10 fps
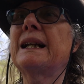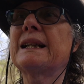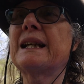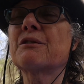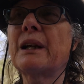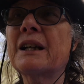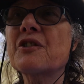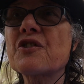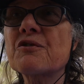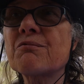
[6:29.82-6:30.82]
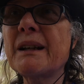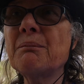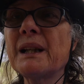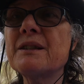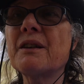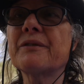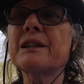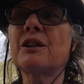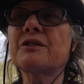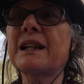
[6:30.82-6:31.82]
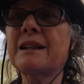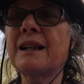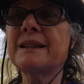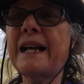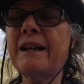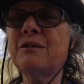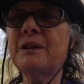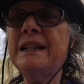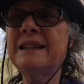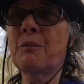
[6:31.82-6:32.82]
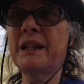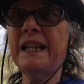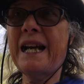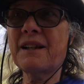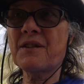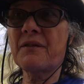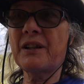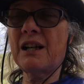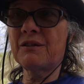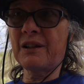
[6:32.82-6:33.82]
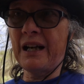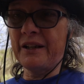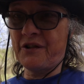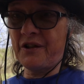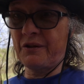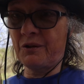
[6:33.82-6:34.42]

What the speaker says: They're extremely difficult to cut down when the ants have colonized the